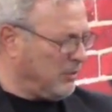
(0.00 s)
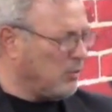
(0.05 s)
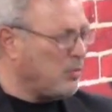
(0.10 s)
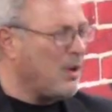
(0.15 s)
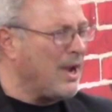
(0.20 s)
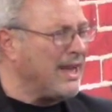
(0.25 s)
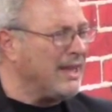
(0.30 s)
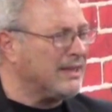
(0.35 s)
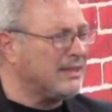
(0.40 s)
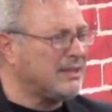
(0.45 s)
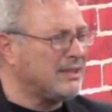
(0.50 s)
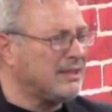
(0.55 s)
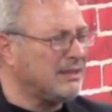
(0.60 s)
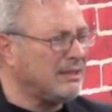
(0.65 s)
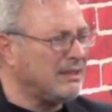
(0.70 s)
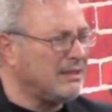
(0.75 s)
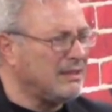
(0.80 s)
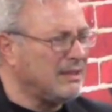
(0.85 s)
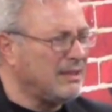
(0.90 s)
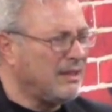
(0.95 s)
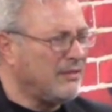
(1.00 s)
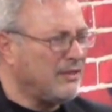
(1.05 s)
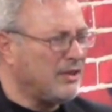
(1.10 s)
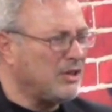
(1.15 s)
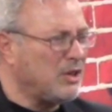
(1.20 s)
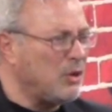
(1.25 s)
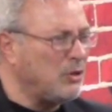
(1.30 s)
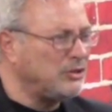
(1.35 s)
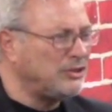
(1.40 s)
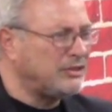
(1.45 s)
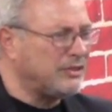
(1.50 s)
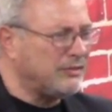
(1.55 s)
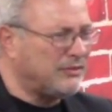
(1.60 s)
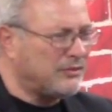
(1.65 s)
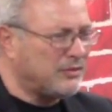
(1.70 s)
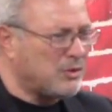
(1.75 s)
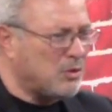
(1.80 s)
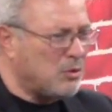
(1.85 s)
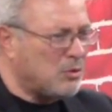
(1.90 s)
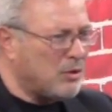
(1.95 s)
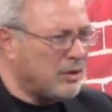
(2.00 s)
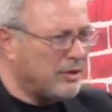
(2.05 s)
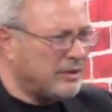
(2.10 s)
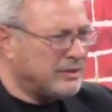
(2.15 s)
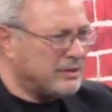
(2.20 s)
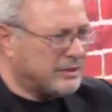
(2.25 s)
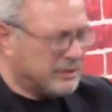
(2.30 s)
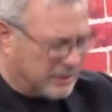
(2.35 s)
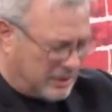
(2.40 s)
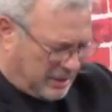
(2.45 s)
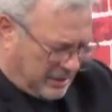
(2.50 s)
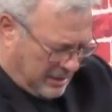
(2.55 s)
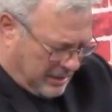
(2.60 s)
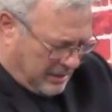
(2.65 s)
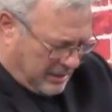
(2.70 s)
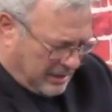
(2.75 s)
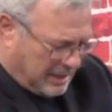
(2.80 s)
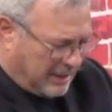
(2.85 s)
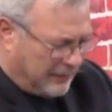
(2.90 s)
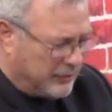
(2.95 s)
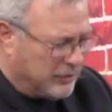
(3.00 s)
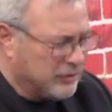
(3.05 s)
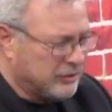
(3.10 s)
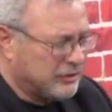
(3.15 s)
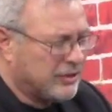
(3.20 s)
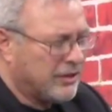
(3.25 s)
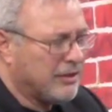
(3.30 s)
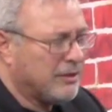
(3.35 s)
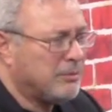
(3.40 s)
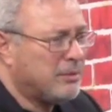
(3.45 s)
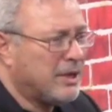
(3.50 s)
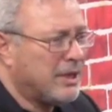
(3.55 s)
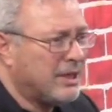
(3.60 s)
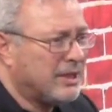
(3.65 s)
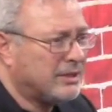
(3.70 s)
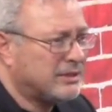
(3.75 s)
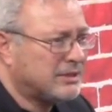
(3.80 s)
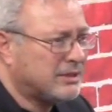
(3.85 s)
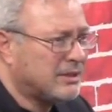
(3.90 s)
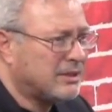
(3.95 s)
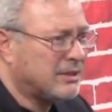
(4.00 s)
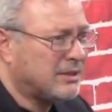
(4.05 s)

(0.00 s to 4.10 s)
weight, the ghost of coins that I've used in the past.